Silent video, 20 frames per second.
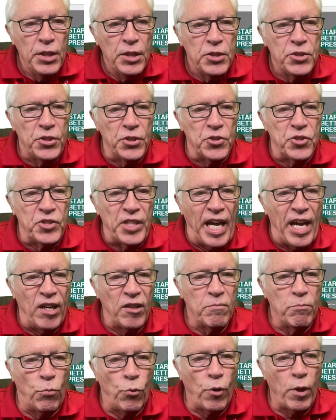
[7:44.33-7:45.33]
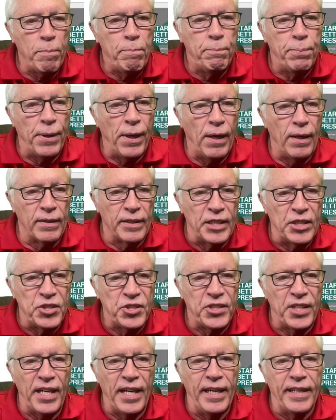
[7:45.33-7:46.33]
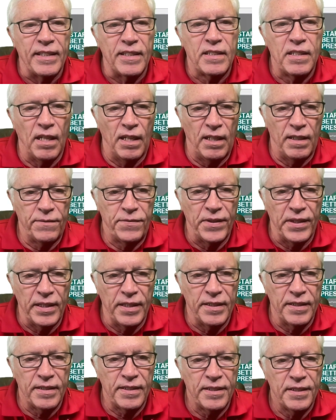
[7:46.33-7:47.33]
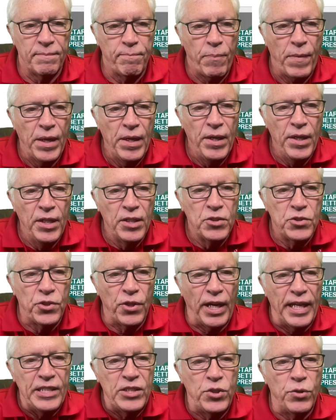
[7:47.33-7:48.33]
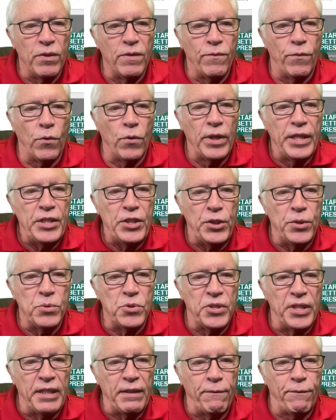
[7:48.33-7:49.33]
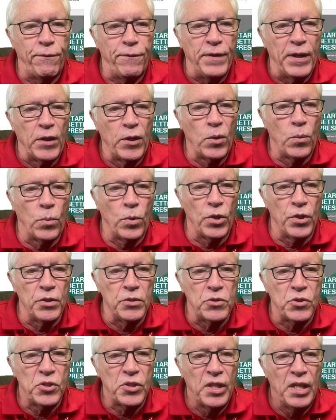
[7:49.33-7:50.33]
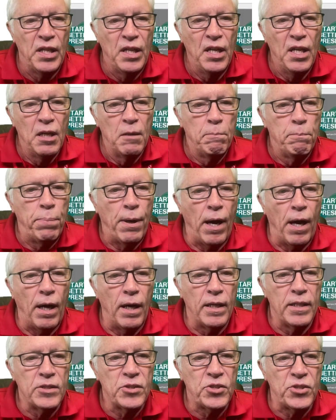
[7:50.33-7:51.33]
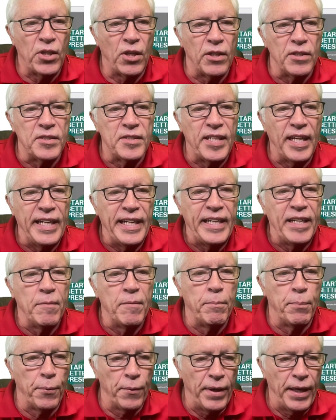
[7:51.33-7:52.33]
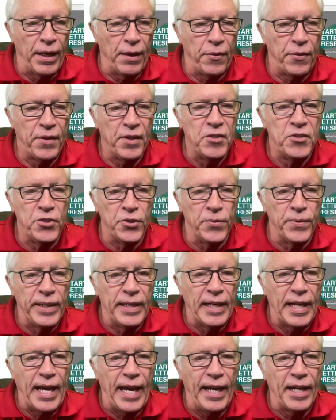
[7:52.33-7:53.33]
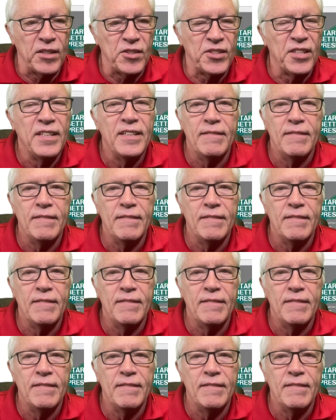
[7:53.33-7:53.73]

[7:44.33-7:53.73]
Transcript: To sound more polished and confident, try to avoid using filler words. Pause or take a breath to relax.